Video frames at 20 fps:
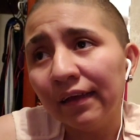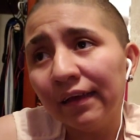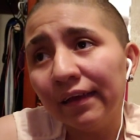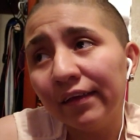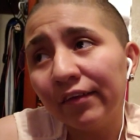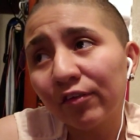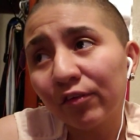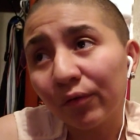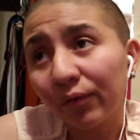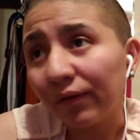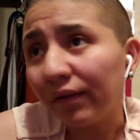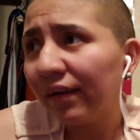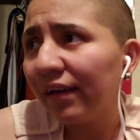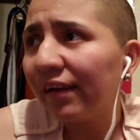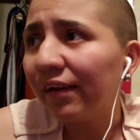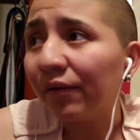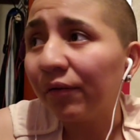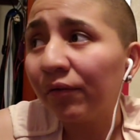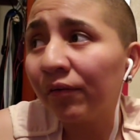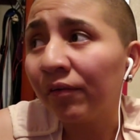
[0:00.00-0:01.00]
And so,
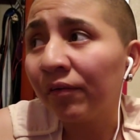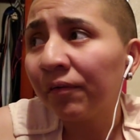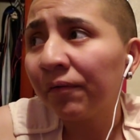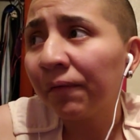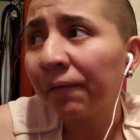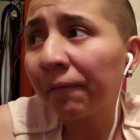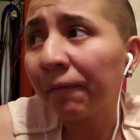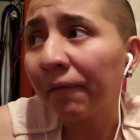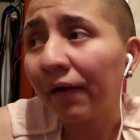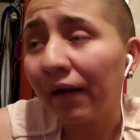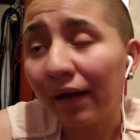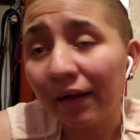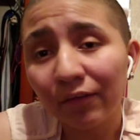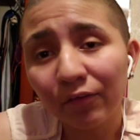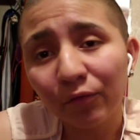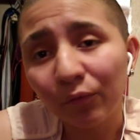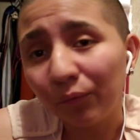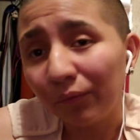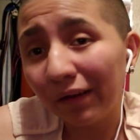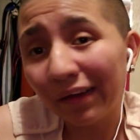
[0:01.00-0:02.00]
yeah, you know, I
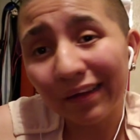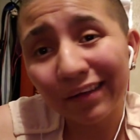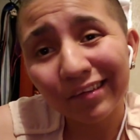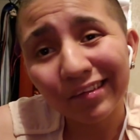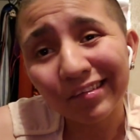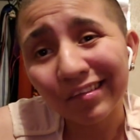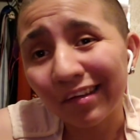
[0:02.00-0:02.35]
do not